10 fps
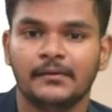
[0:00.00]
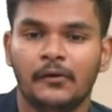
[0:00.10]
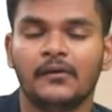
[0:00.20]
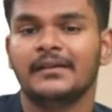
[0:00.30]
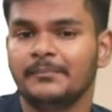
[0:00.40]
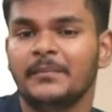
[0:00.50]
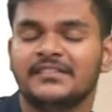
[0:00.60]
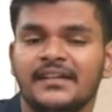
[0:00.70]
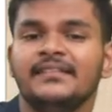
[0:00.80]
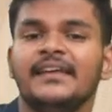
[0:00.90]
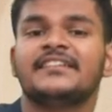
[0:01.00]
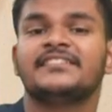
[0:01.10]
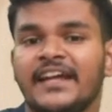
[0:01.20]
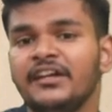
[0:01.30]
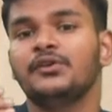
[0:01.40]
or measuring the
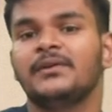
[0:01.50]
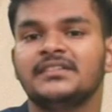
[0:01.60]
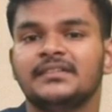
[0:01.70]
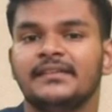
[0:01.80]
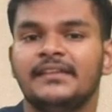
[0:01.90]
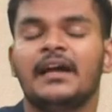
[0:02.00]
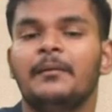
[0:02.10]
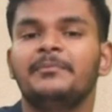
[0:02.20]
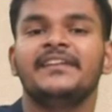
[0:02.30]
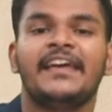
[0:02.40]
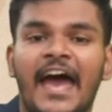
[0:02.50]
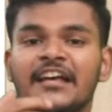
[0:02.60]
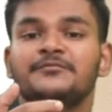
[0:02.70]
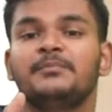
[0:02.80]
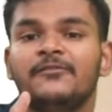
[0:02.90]
extent to which the company
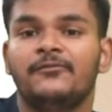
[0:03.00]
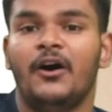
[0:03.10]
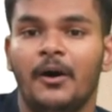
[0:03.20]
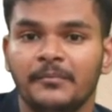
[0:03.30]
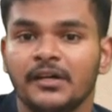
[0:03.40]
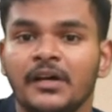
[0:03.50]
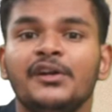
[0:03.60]
has performed